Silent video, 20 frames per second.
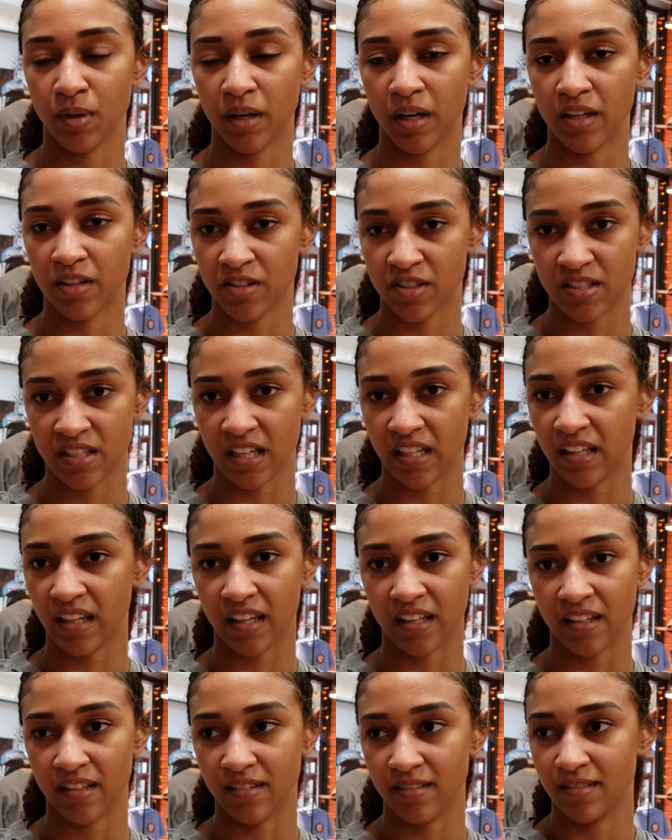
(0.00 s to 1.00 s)
understand
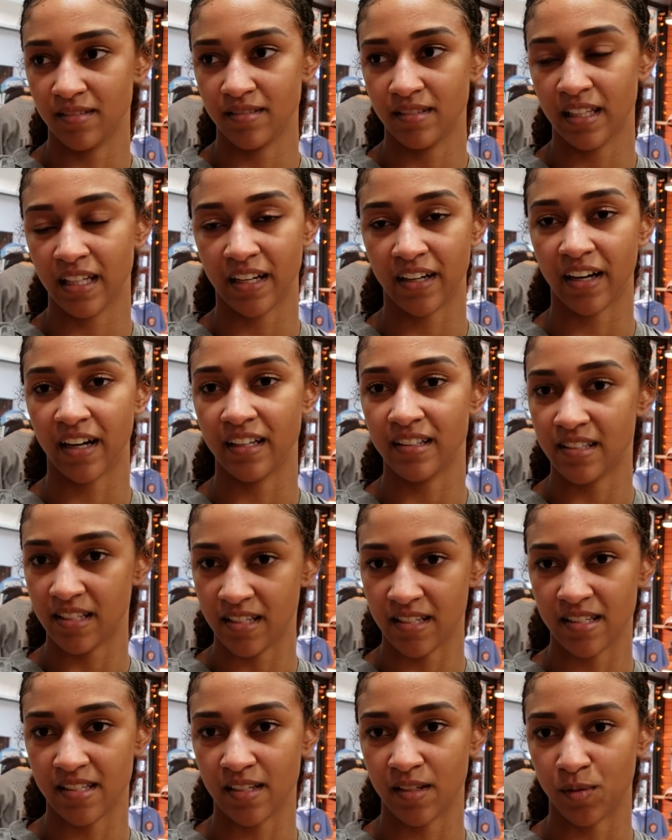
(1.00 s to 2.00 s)
that they're at
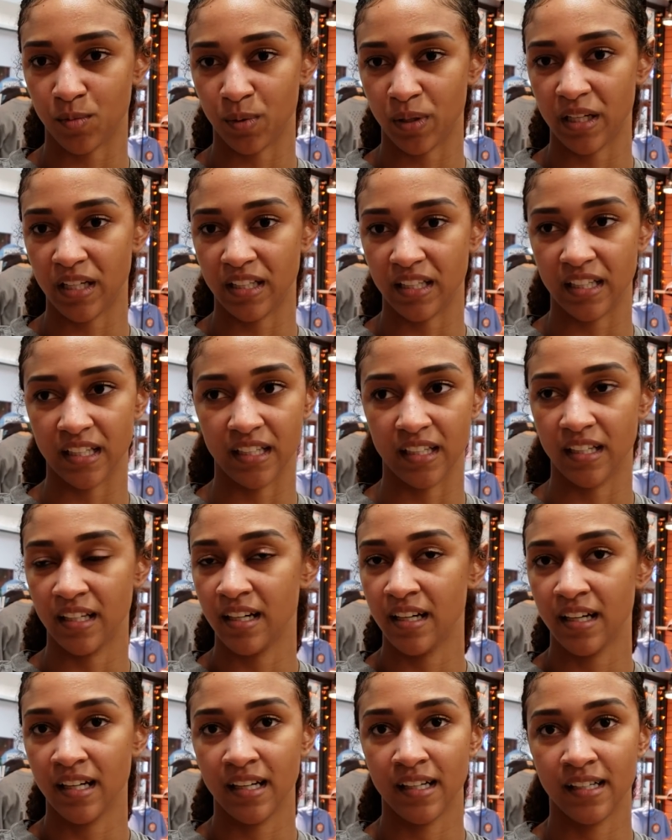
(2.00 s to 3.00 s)
Tennessee to win
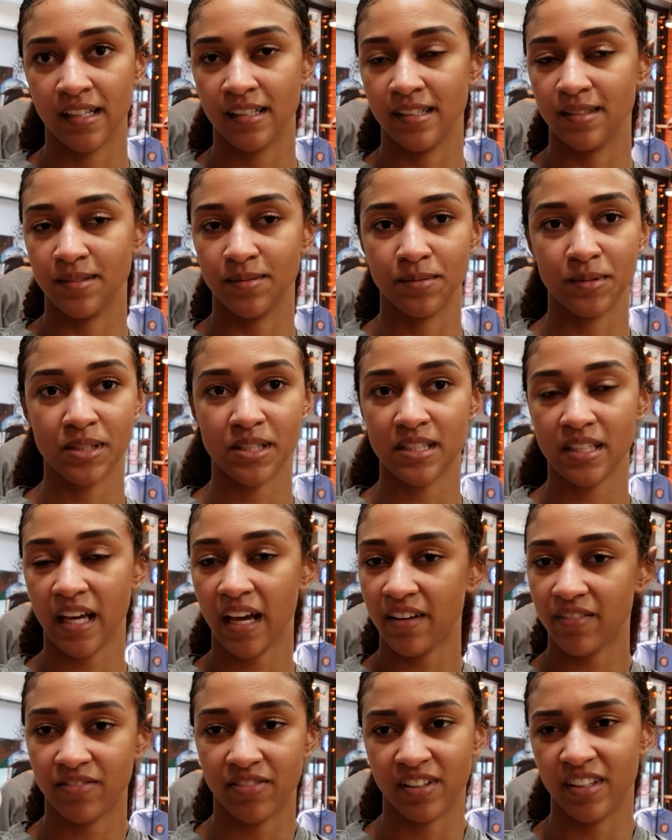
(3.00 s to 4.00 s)
and just to
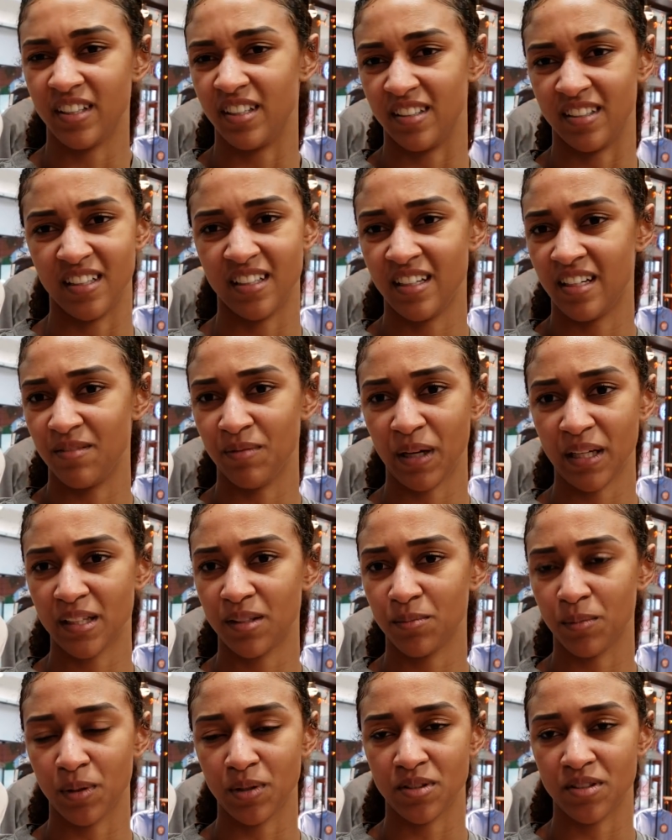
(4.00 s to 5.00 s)
have fun and make
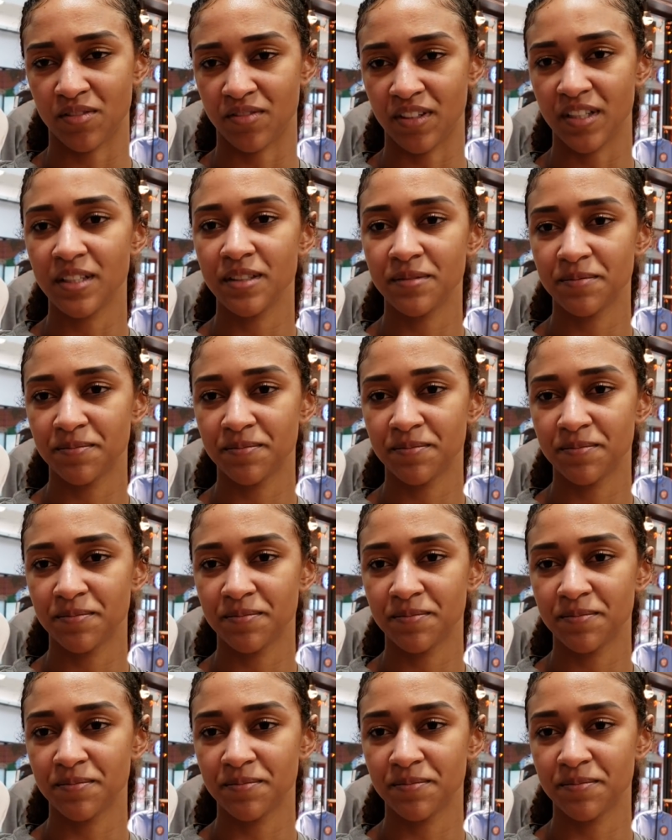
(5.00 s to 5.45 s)
the most of it.